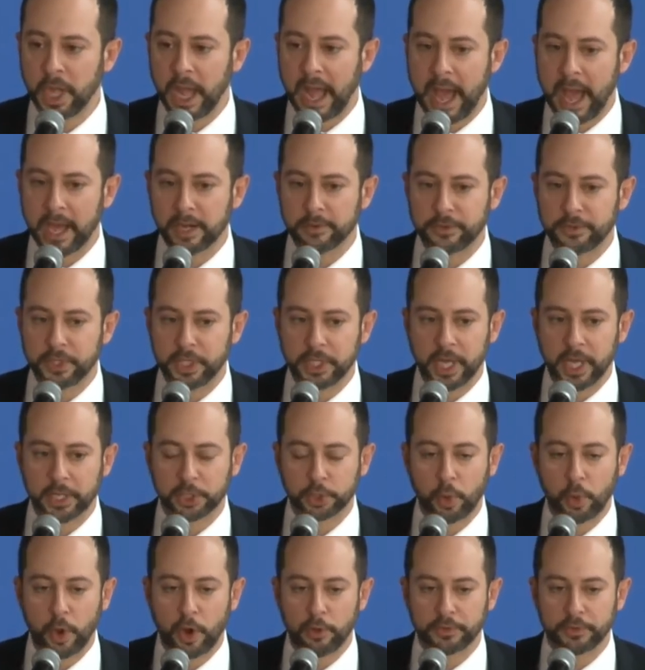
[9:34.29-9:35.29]
Out of the
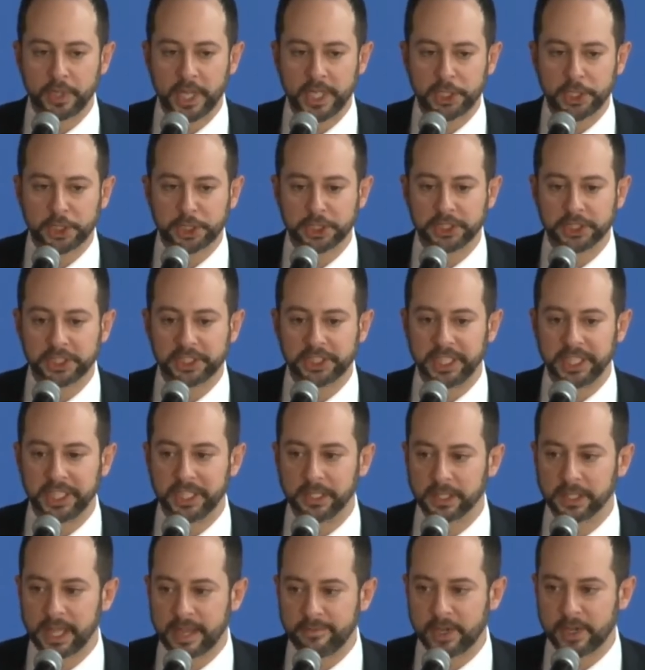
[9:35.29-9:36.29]
12 nations,
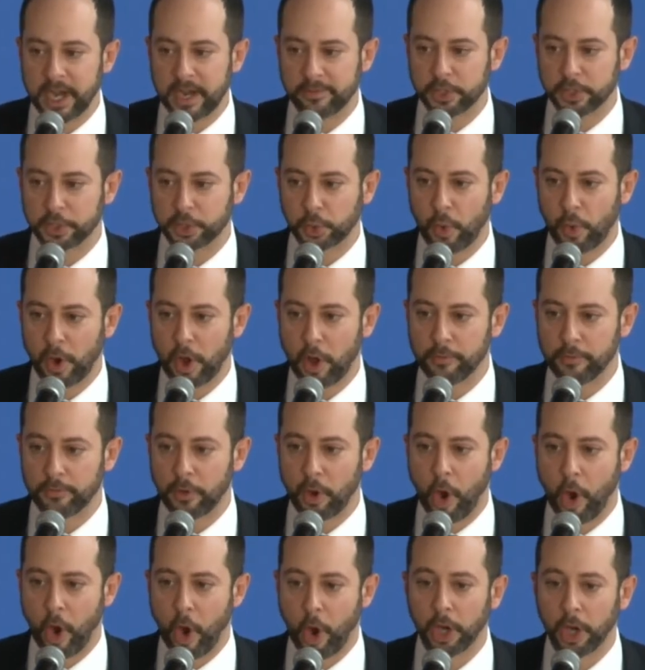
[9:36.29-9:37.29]
11 out of the 12
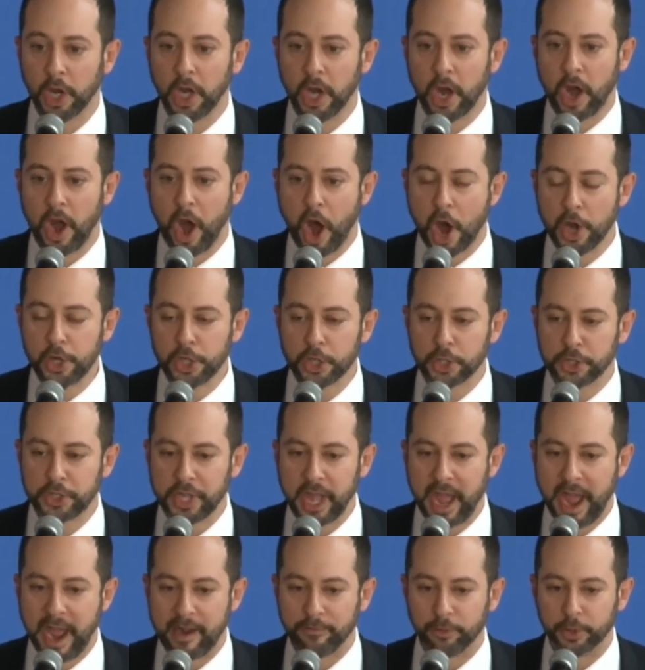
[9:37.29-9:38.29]
are under
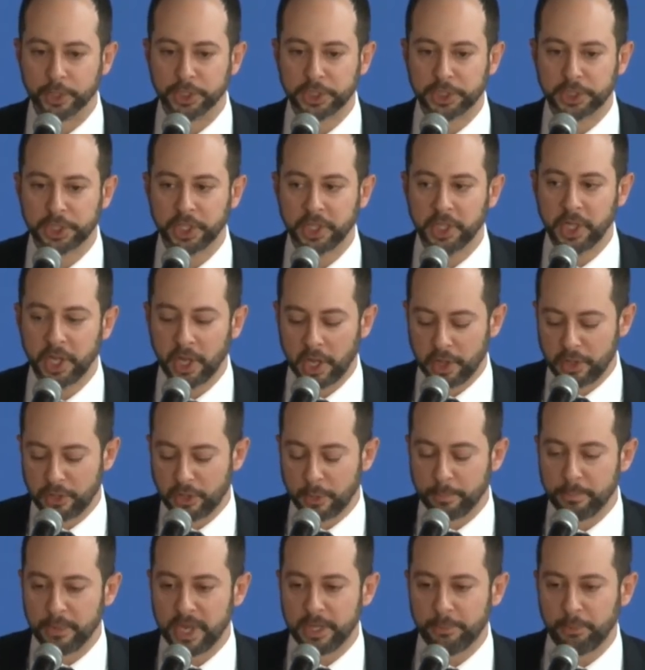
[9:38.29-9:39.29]
the average.
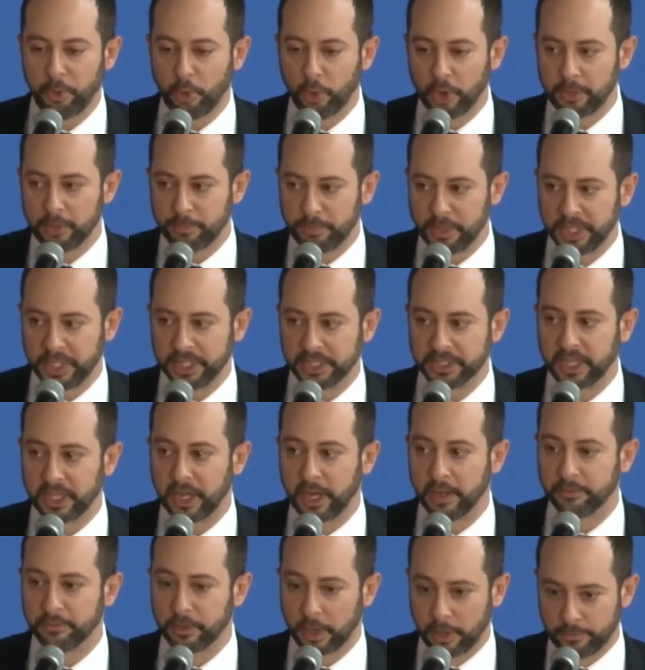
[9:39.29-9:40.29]
The midpoint being
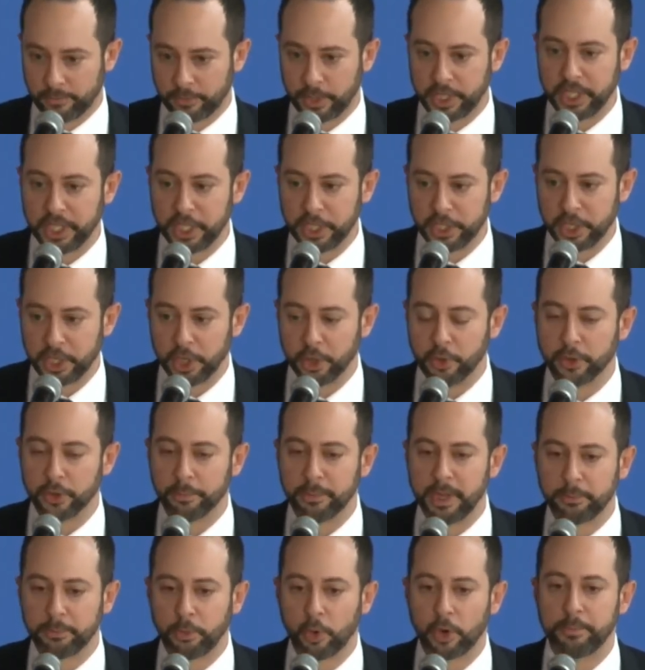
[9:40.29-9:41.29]
of the EU, the
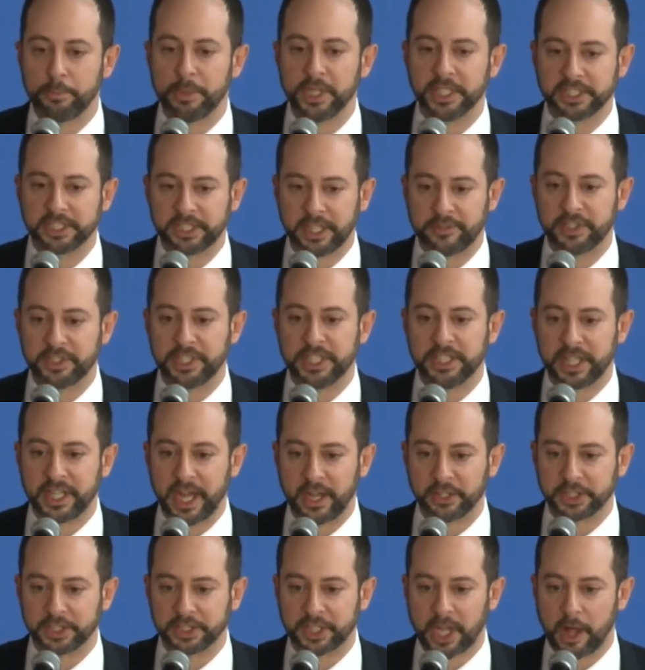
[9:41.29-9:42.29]
midpoint being
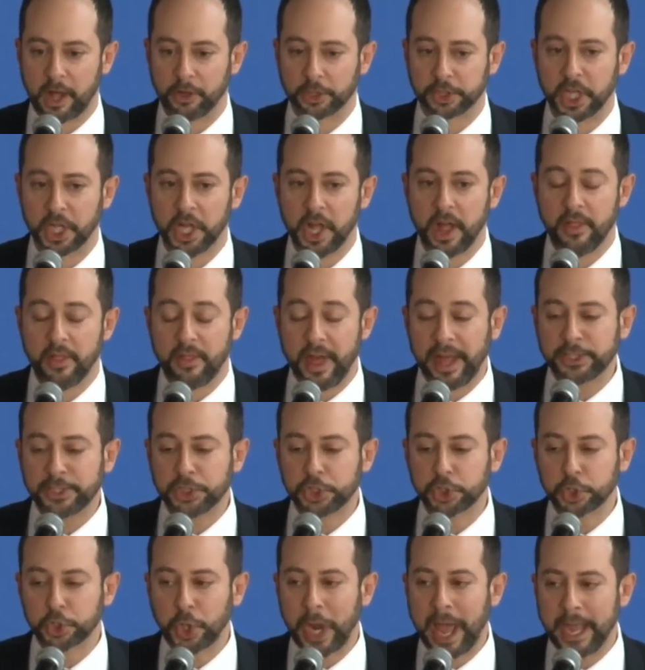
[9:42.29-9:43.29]
$17,000,
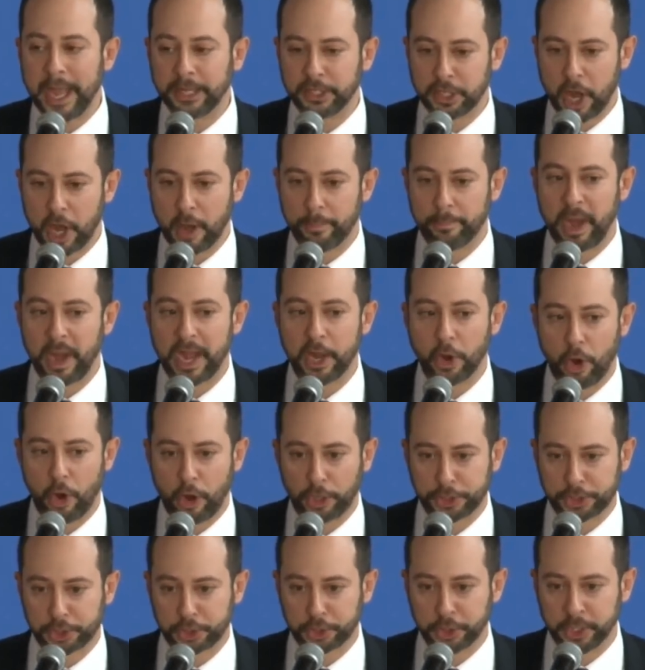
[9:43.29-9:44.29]
that's dragged up by
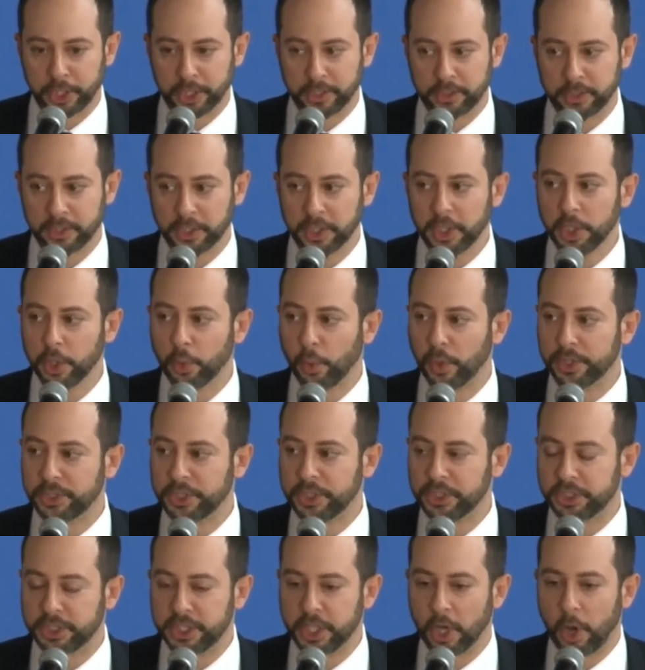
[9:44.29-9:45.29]
Austria,
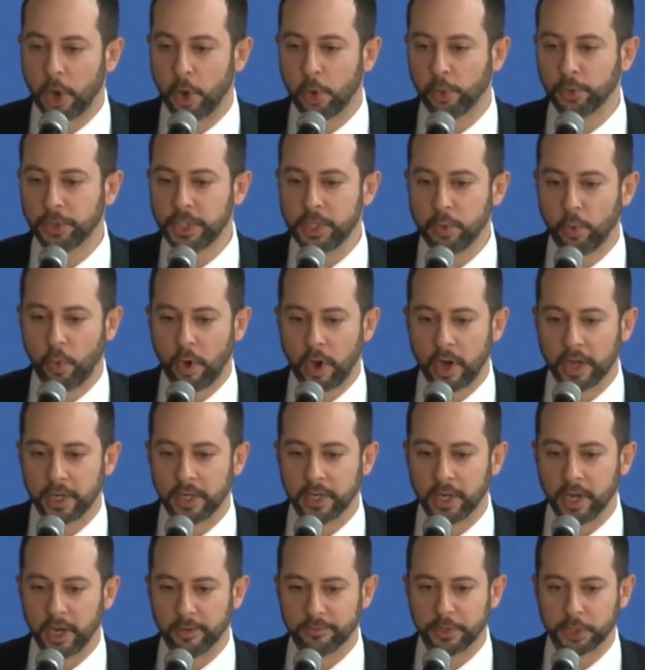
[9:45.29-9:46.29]
which is the only
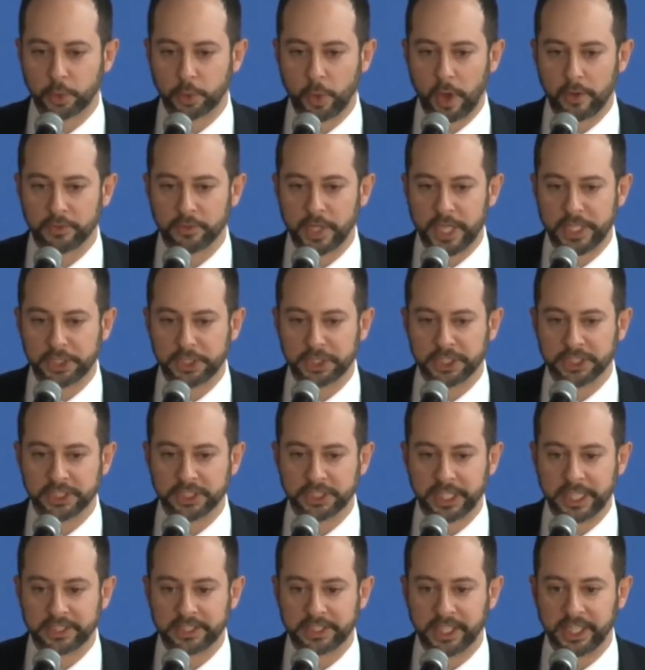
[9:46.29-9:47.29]
one of the 12
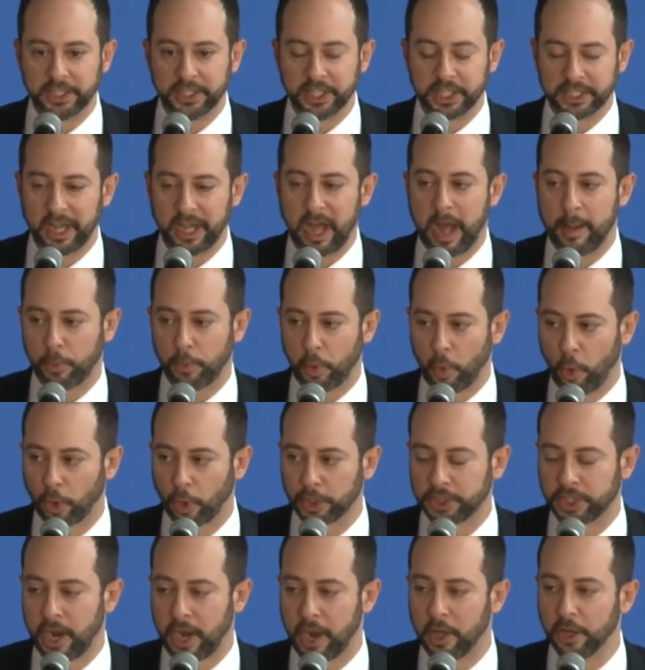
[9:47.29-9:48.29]
nations that's in the top
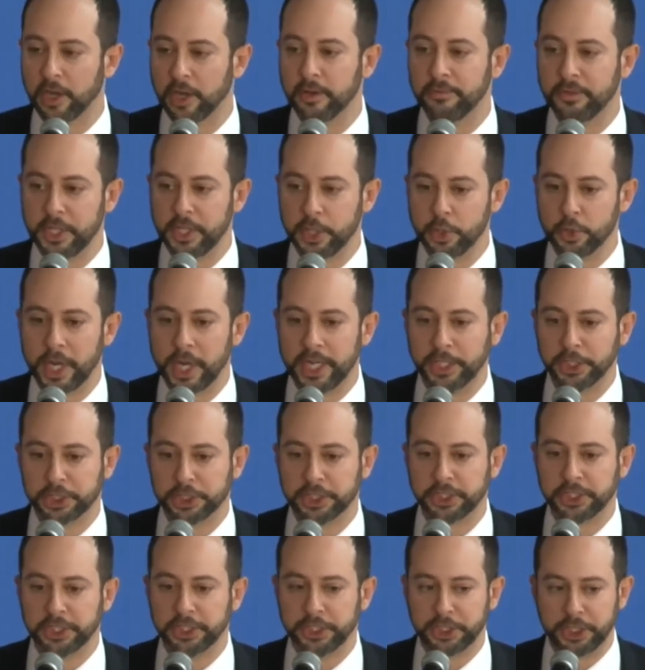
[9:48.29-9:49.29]
quartile of EU
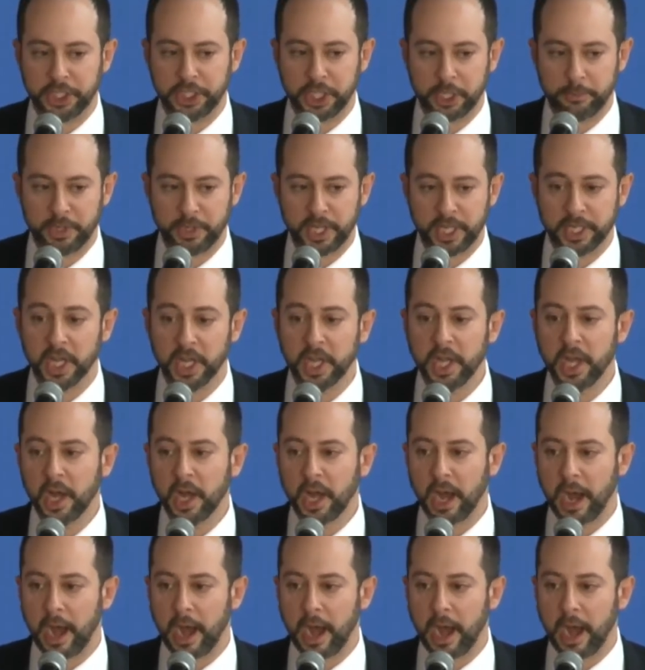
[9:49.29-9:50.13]
nations in GDP.